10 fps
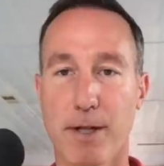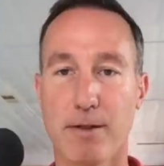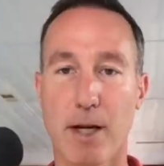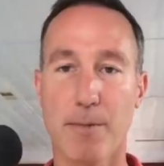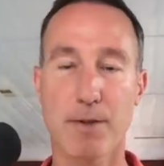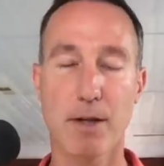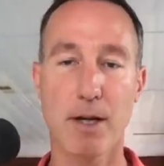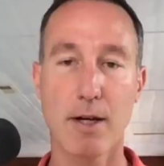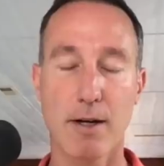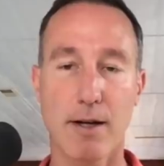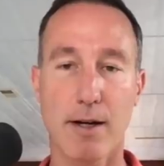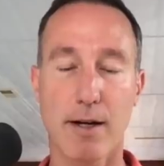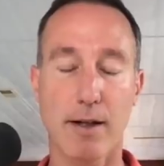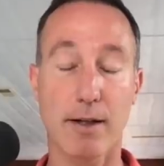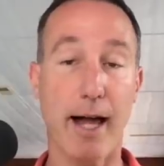big dips
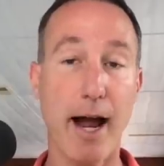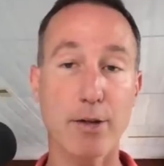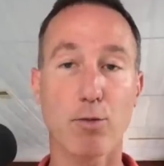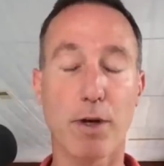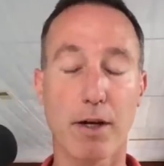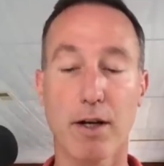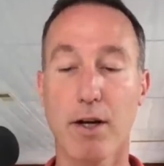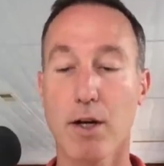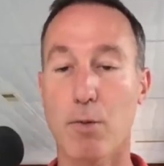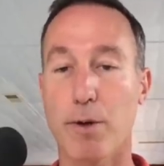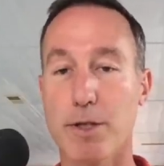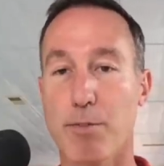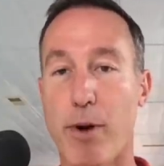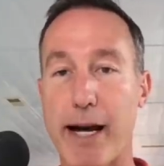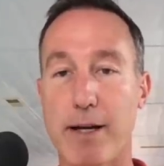uh, last week, was
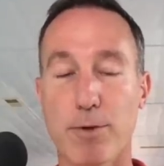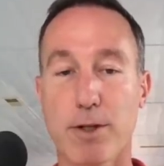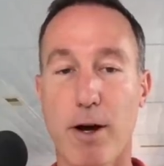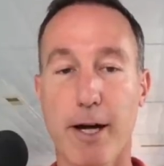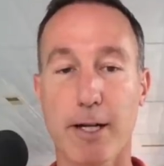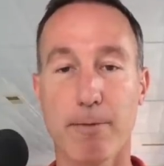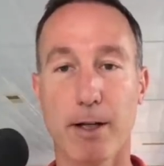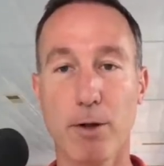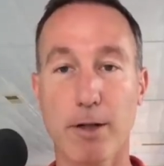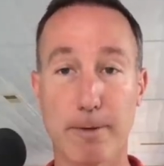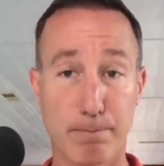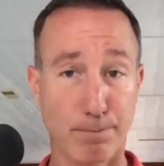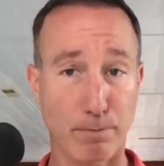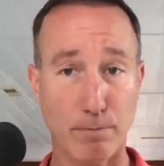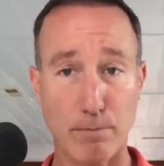Biden was talking about, look,
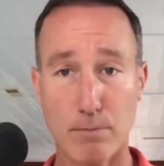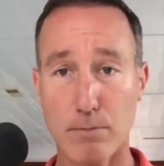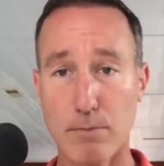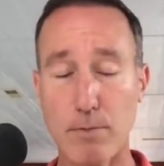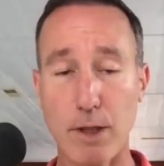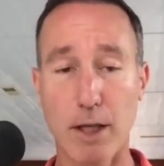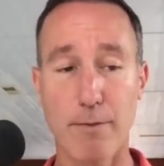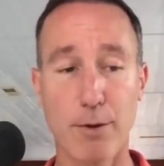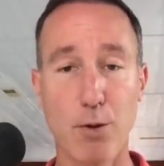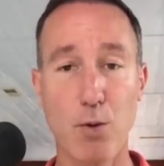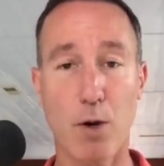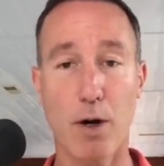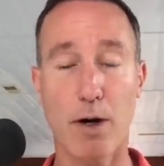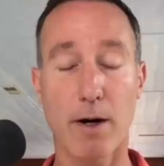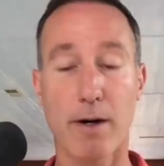if you
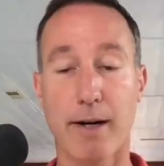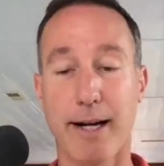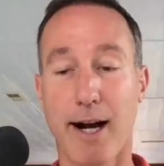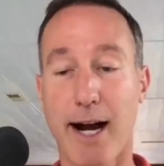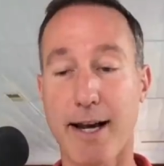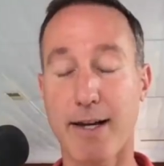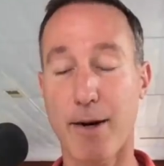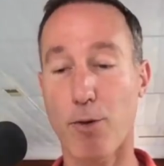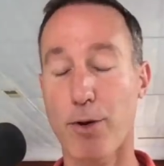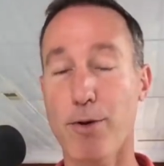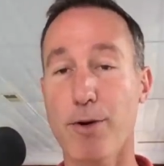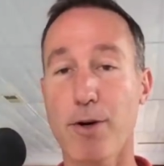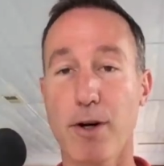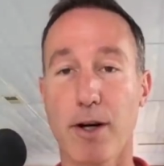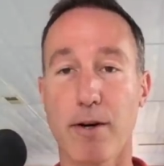are a high net worth
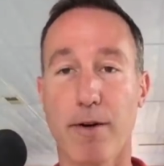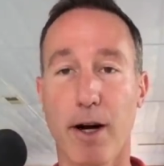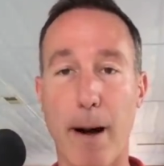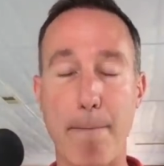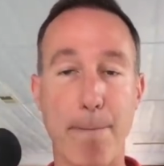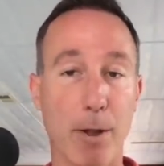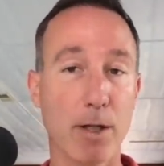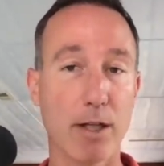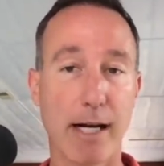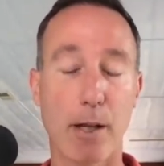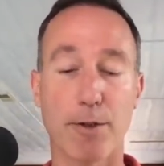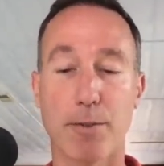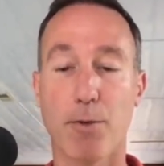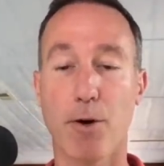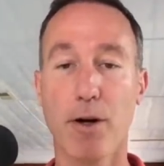earner of a million dollars or
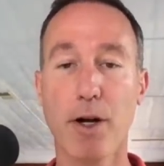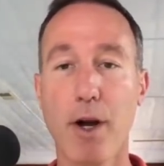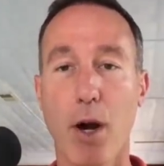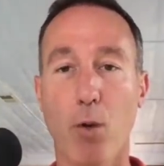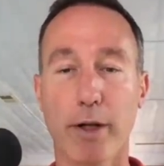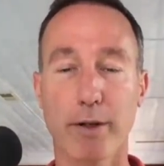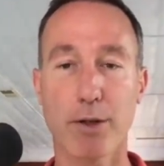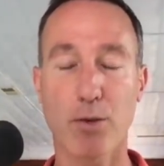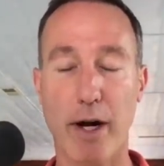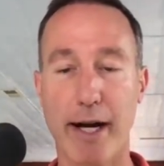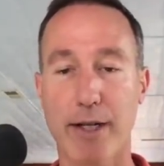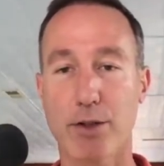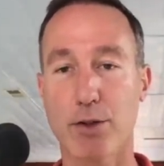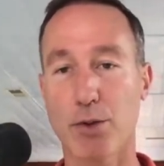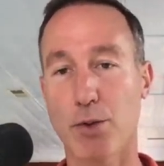more, we're going to try
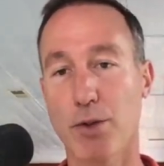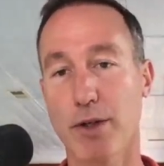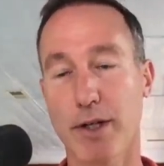to